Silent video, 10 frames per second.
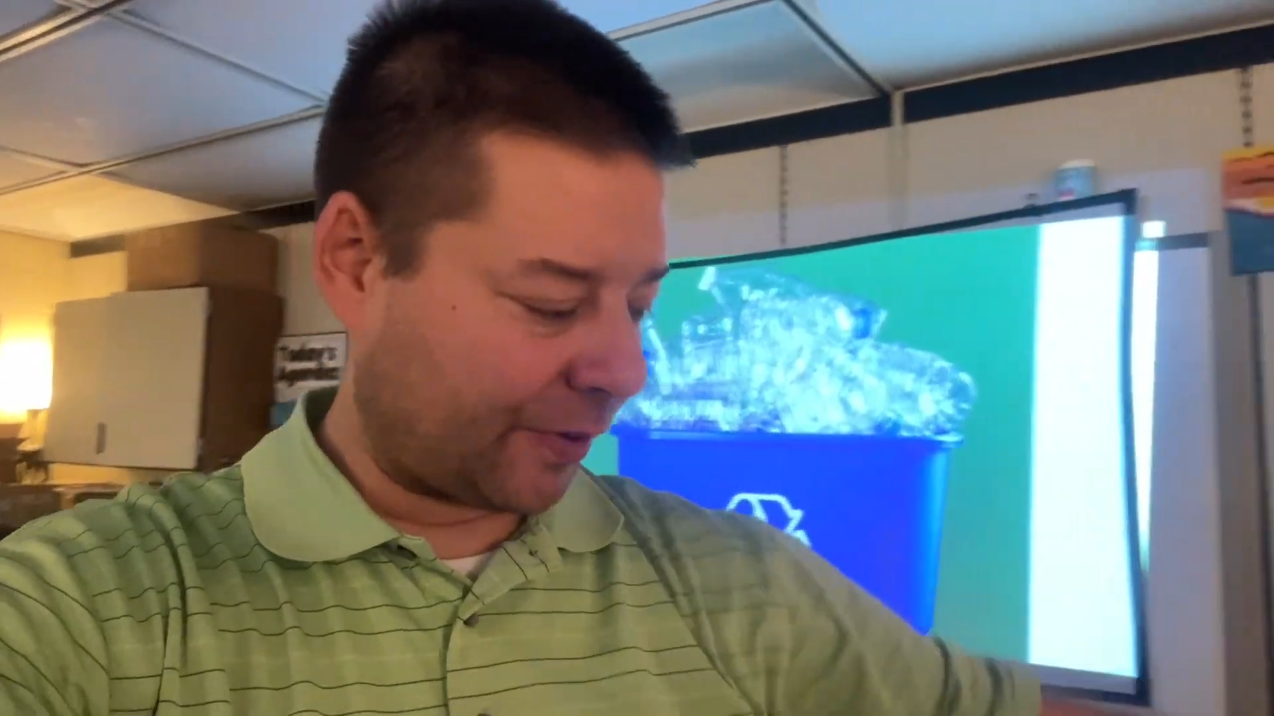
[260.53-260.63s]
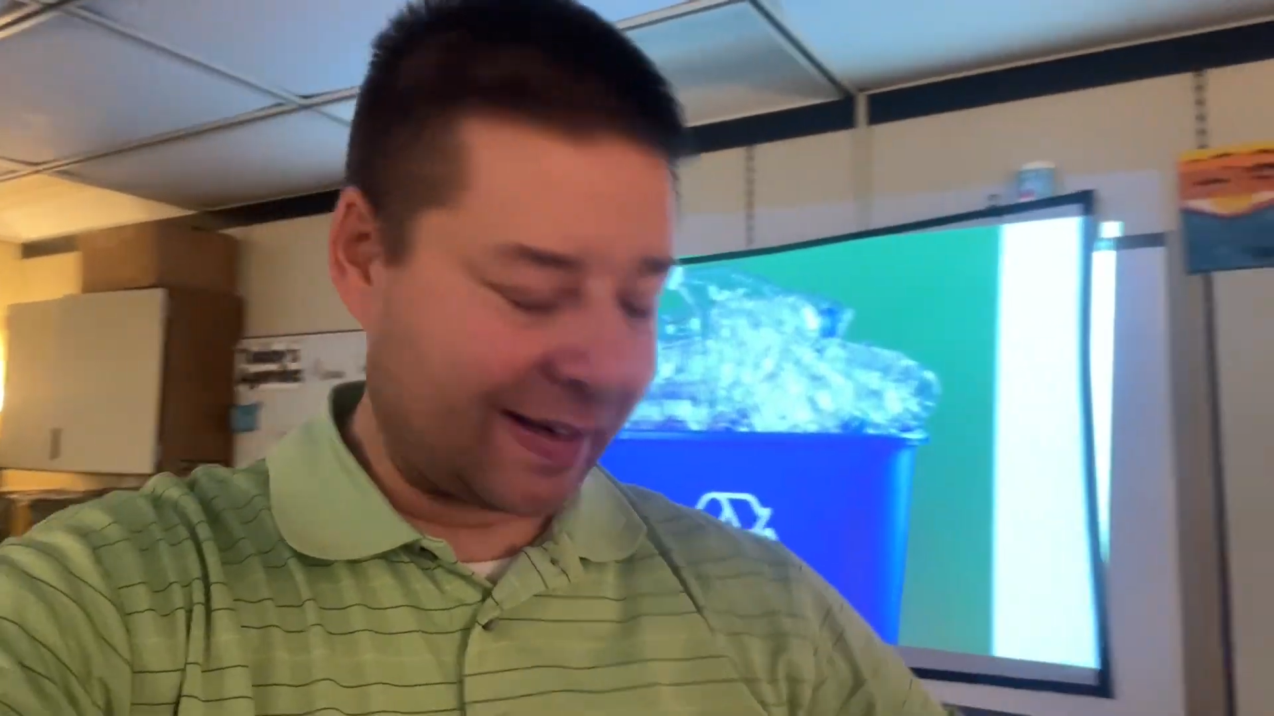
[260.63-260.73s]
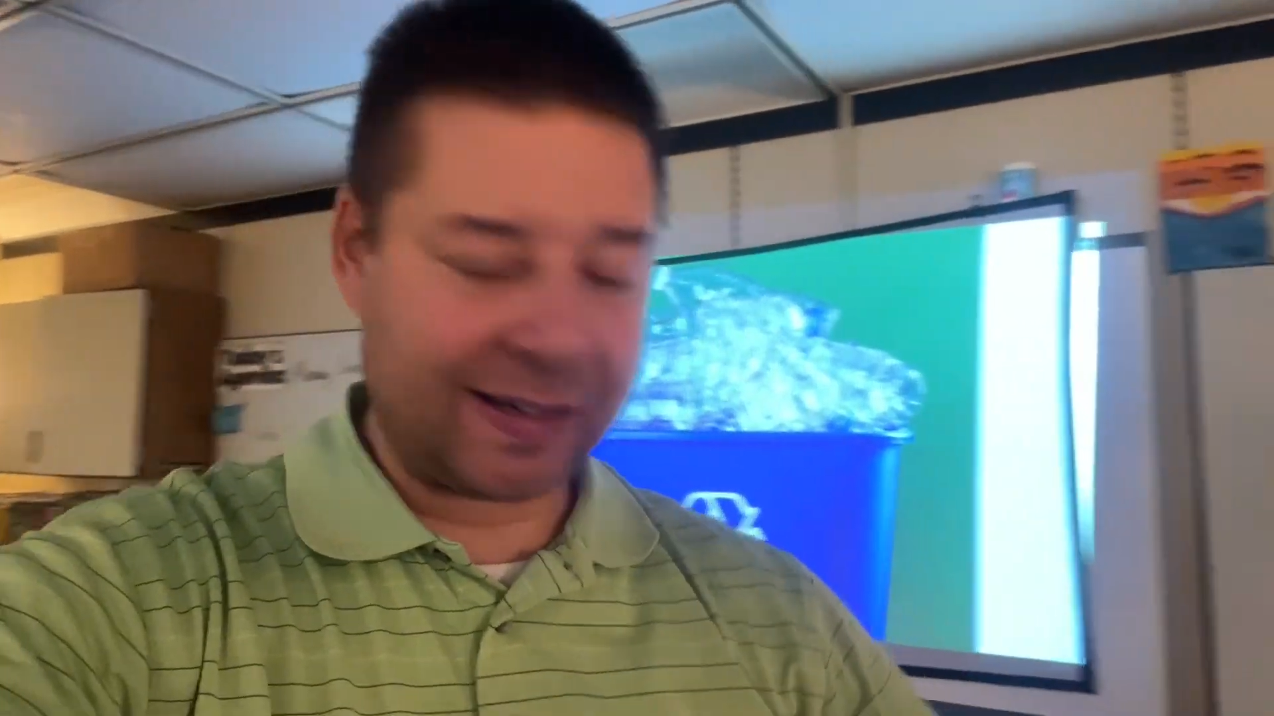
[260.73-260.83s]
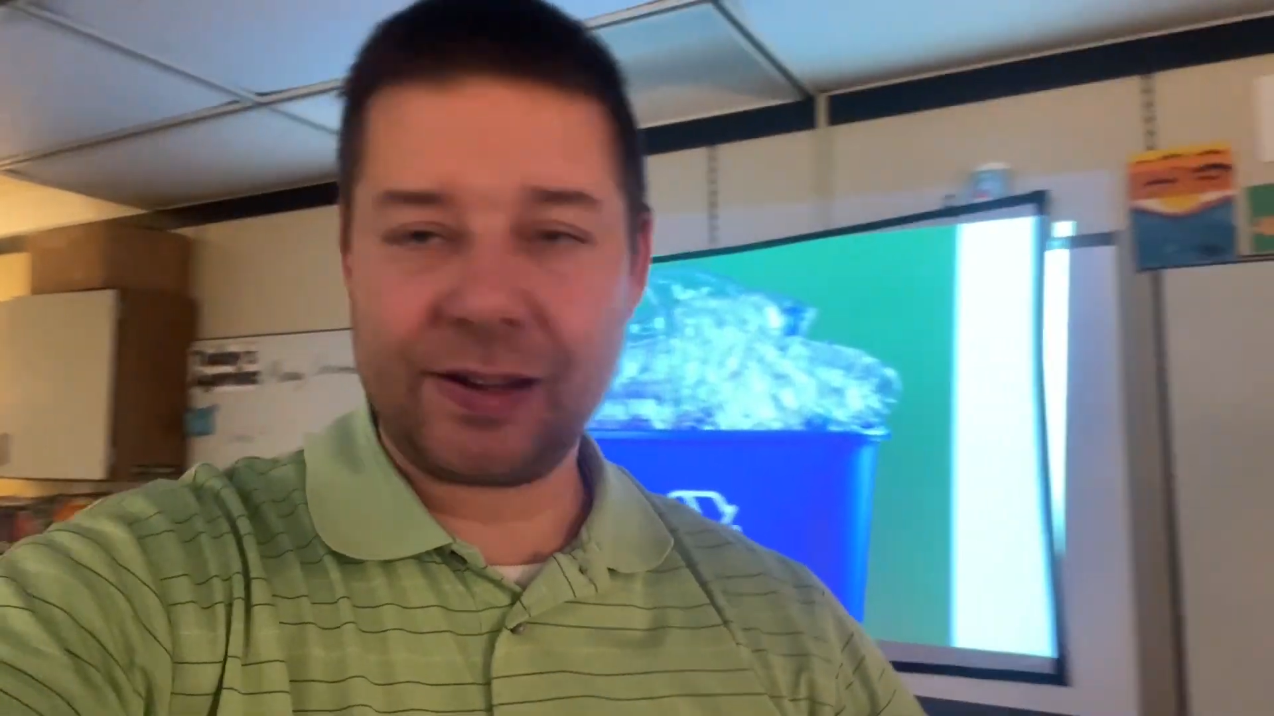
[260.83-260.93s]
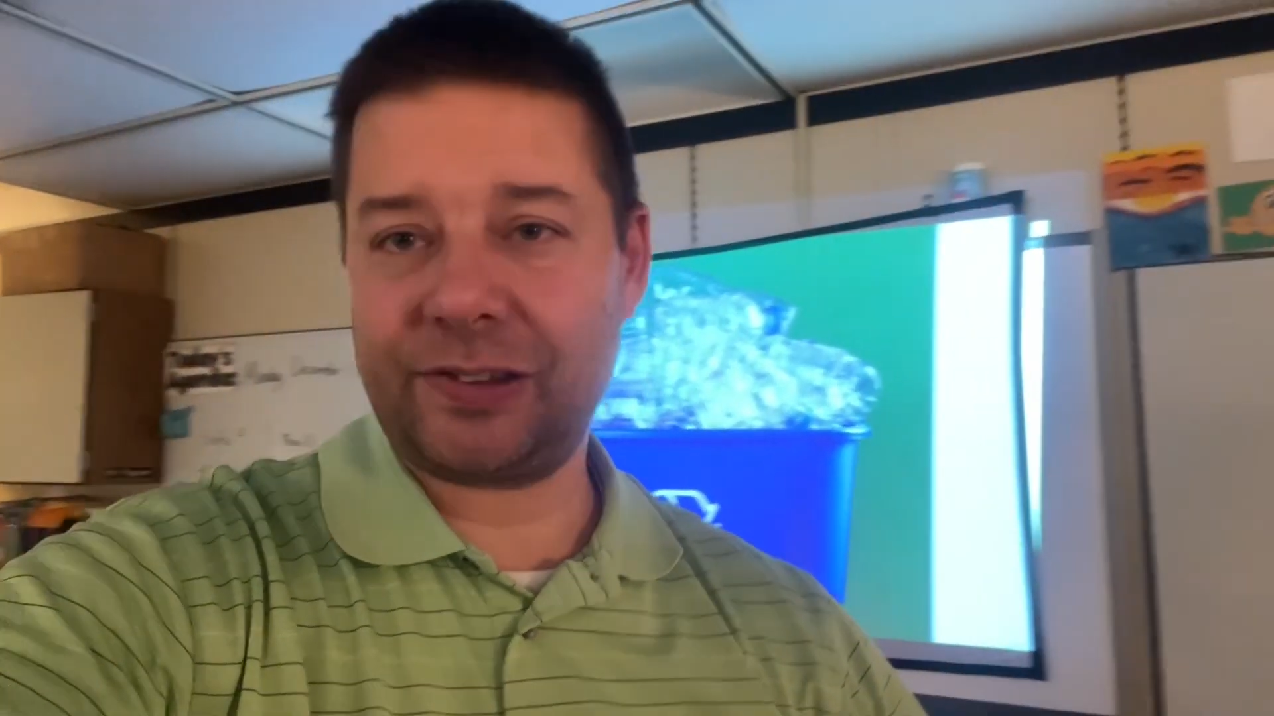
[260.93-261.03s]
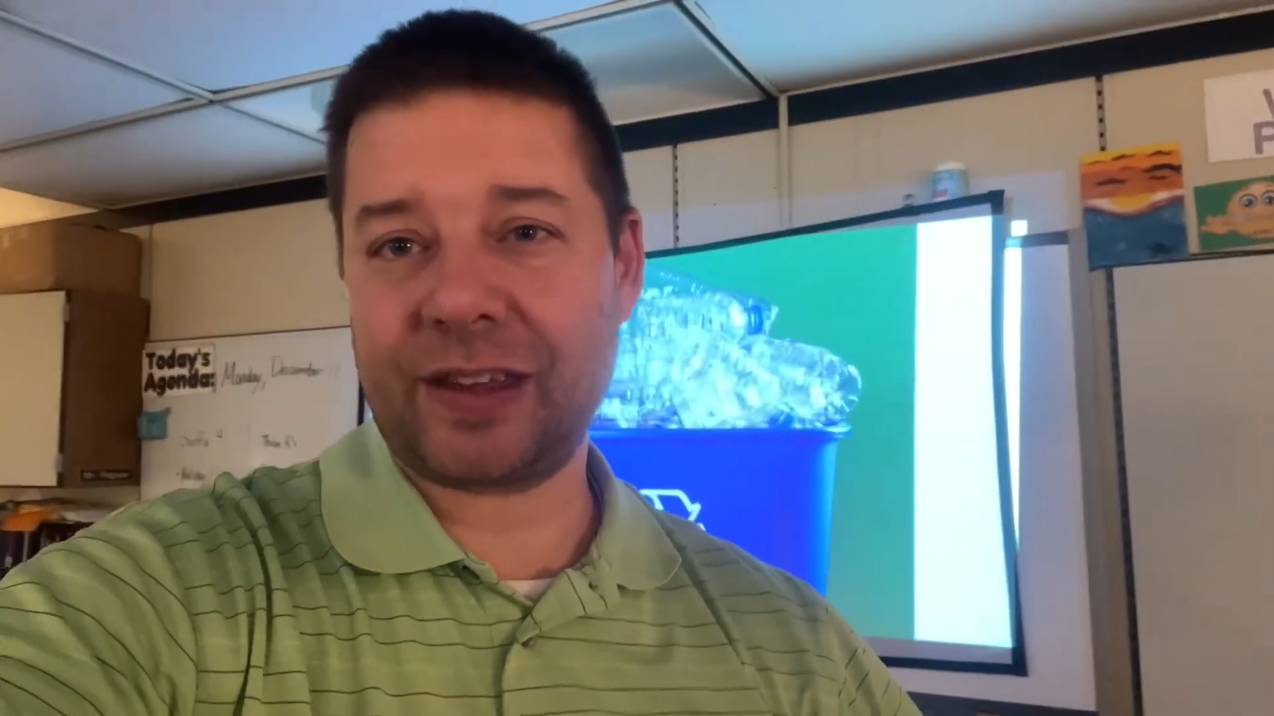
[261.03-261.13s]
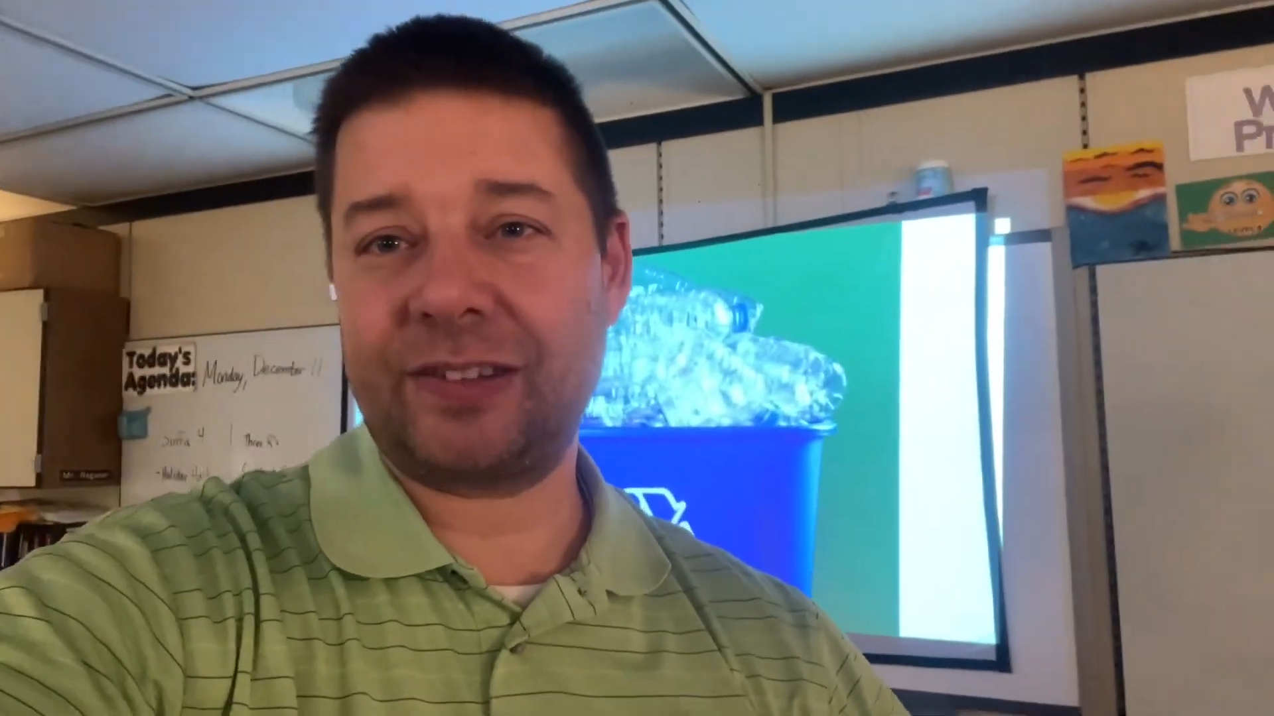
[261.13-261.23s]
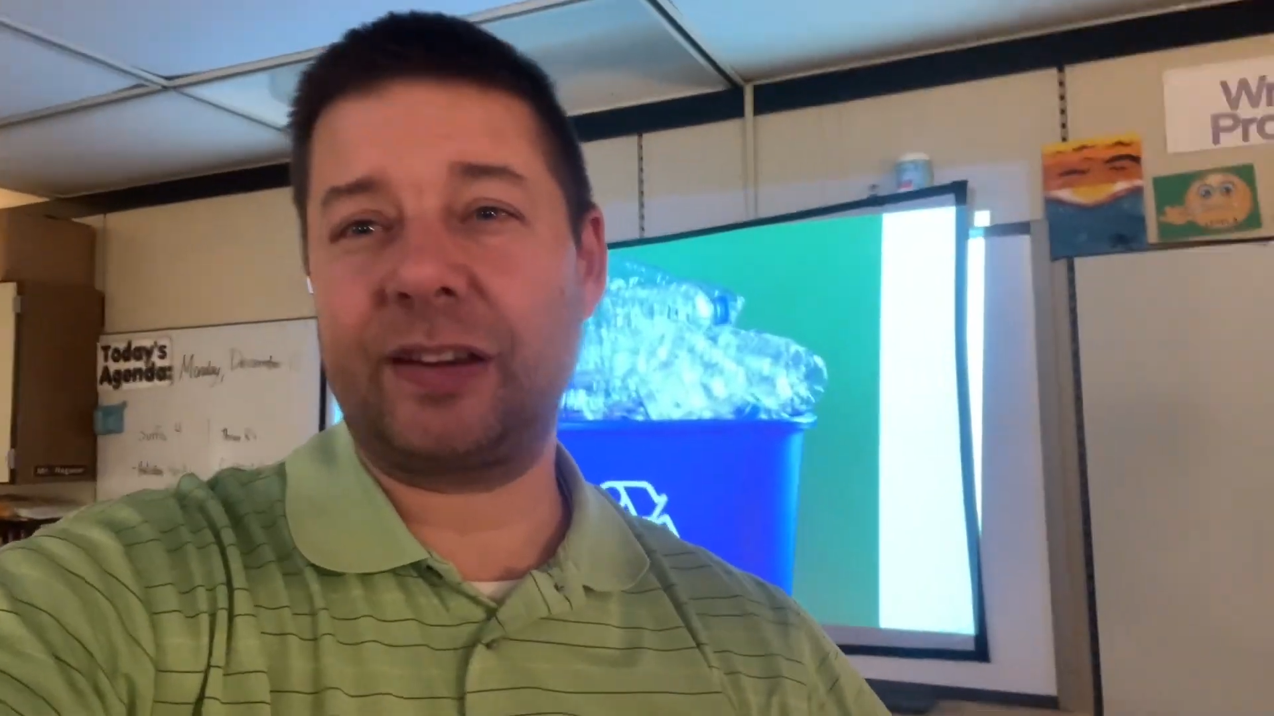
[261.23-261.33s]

ideas as